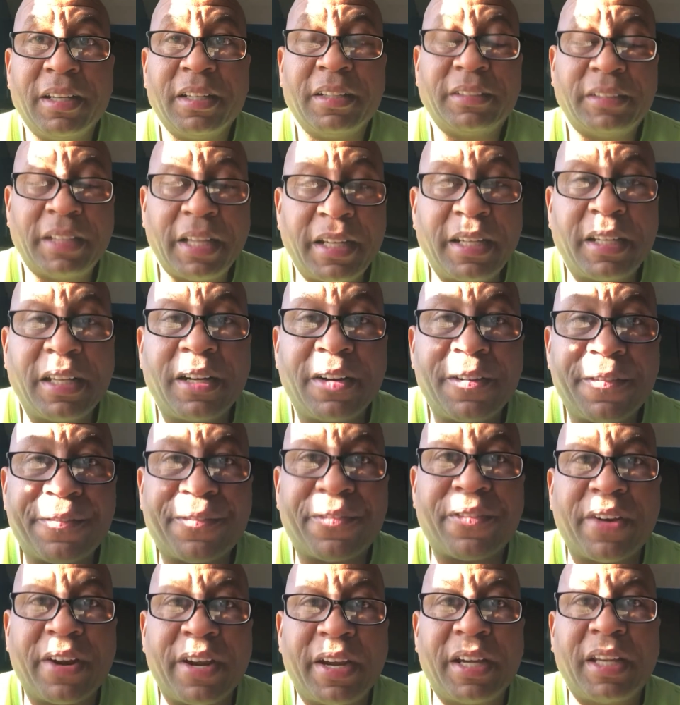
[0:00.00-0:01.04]
They get
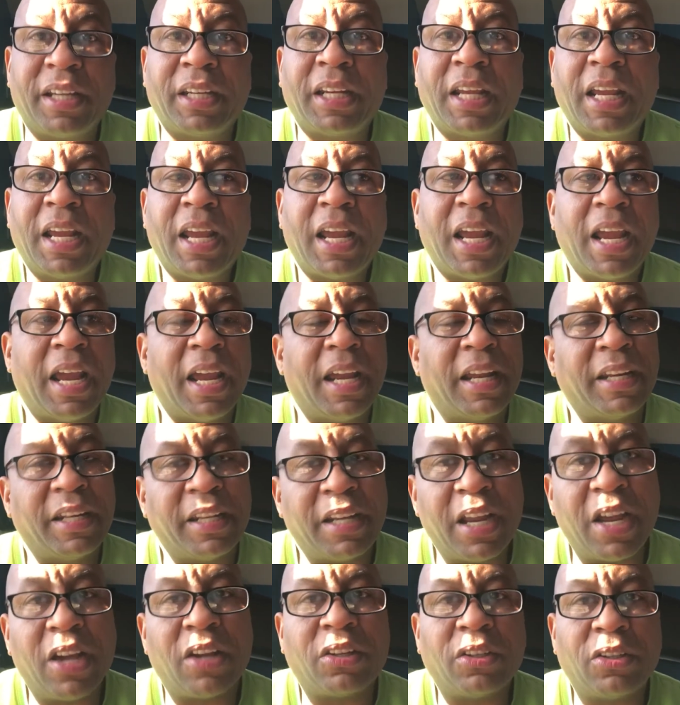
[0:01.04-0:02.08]
afraid, and
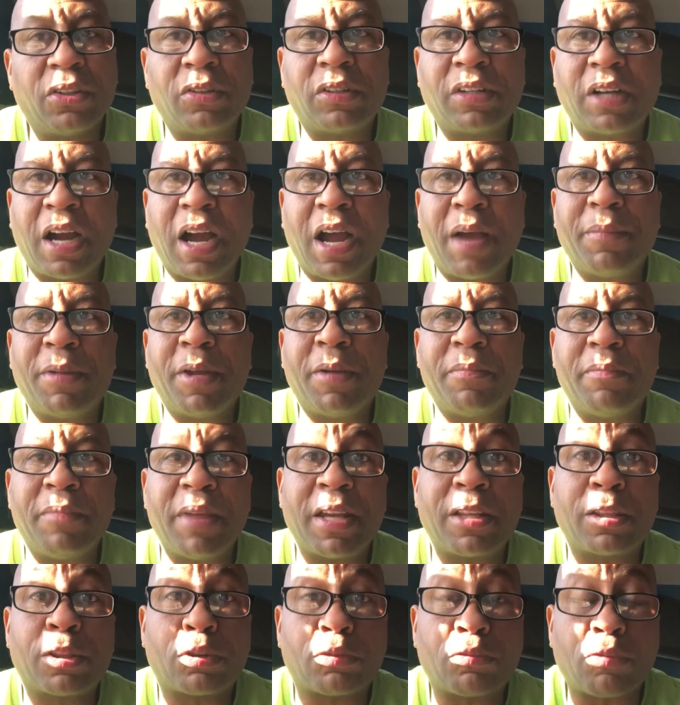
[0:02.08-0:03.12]
their little comment
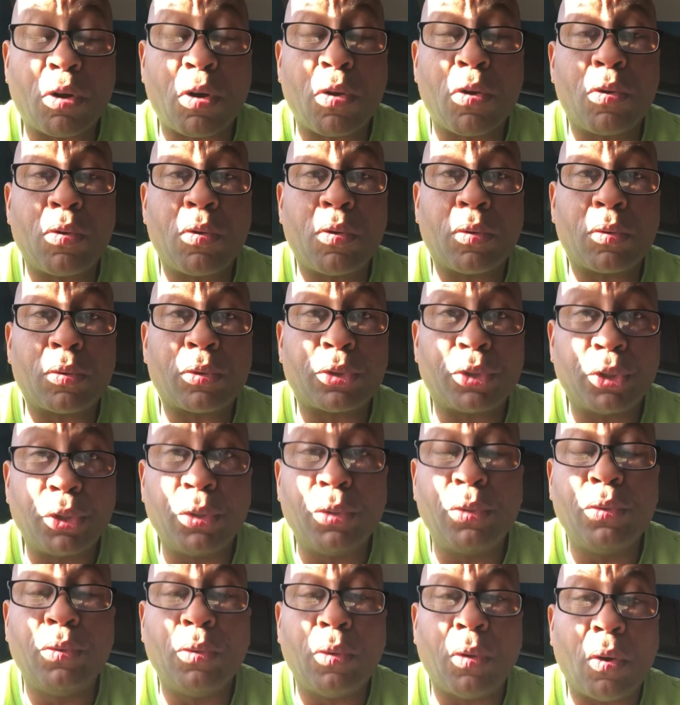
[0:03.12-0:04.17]
may throw you